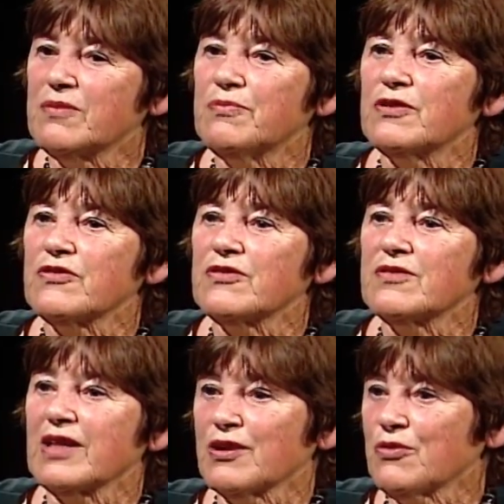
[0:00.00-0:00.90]
the
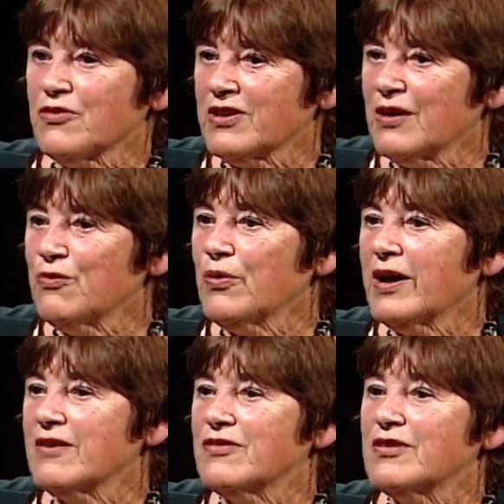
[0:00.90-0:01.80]
person like yourself who
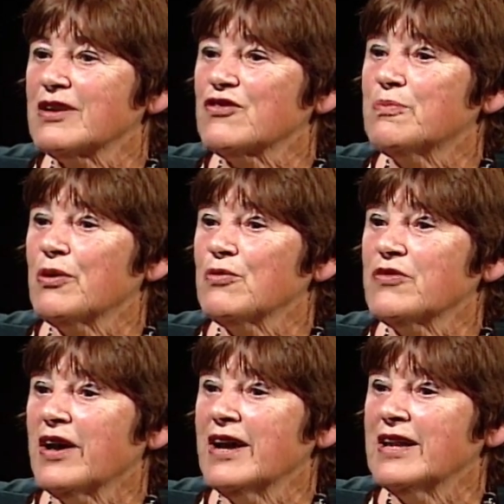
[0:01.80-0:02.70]
has the
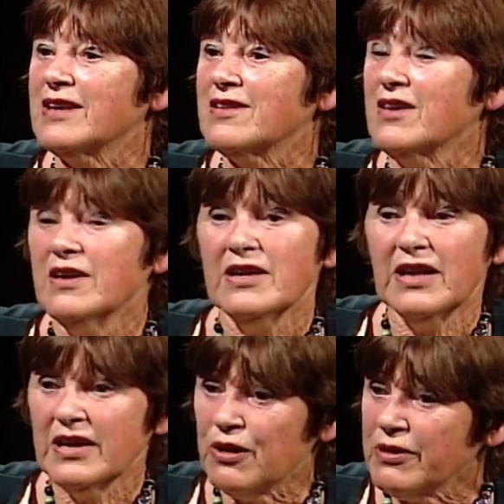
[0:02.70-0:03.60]
exposed eyelid.
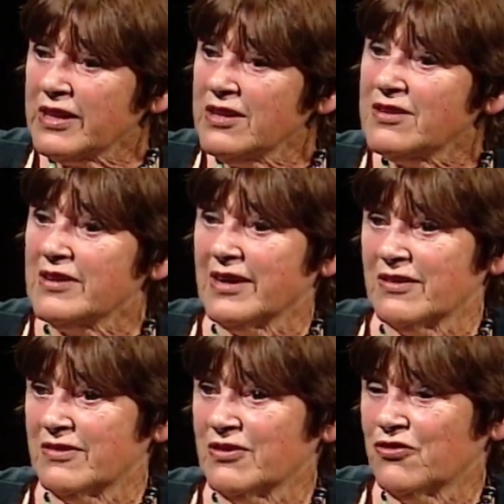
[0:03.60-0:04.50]
Hillary Clinton
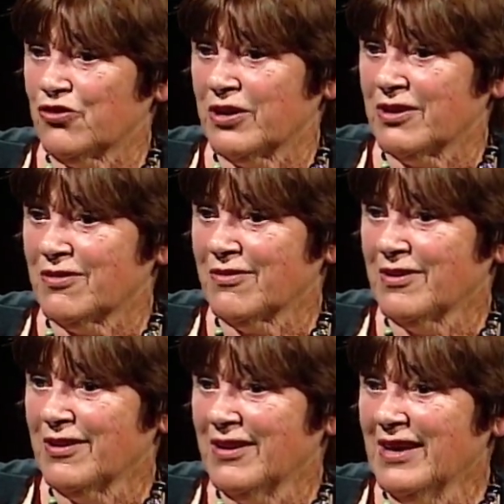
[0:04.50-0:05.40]
has this trait.
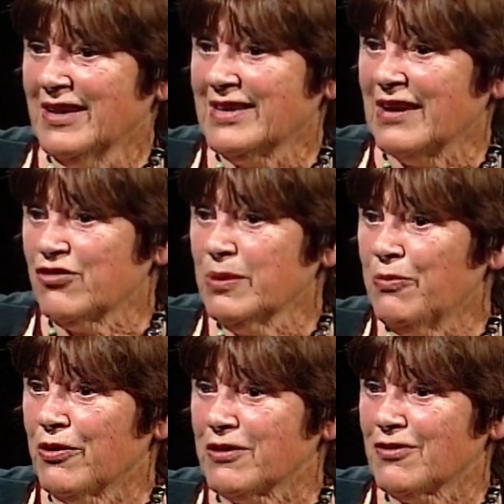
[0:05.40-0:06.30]
Get to the
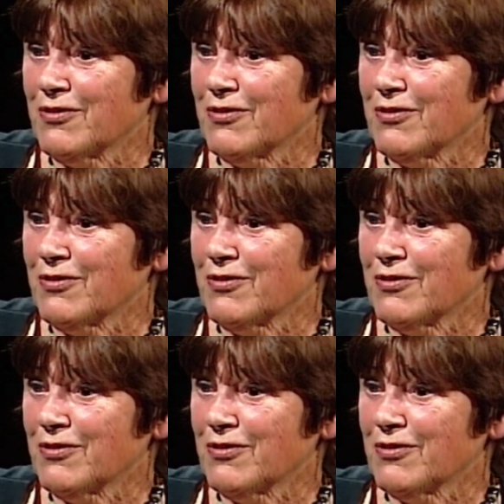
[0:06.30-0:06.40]
point.